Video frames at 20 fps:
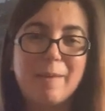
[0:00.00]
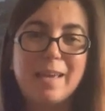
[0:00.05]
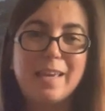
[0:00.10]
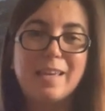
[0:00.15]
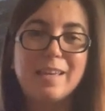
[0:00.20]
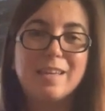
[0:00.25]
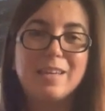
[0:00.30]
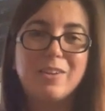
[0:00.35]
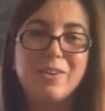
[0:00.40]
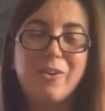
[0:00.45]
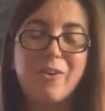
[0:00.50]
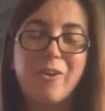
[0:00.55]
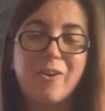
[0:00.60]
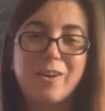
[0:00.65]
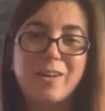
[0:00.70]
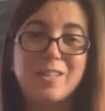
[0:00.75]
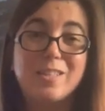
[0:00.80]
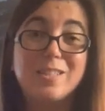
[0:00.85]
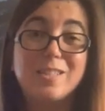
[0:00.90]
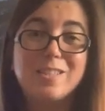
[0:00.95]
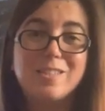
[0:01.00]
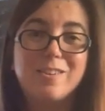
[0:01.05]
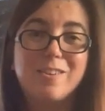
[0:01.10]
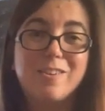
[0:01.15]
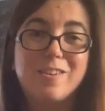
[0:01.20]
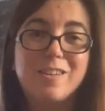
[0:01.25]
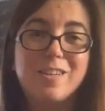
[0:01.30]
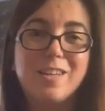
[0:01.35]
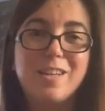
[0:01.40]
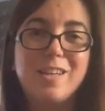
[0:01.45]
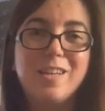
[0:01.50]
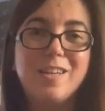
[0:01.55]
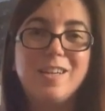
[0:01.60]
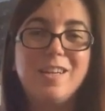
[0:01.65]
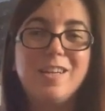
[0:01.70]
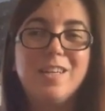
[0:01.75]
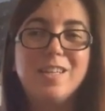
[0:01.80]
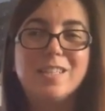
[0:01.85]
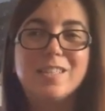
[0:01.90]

my garden started here.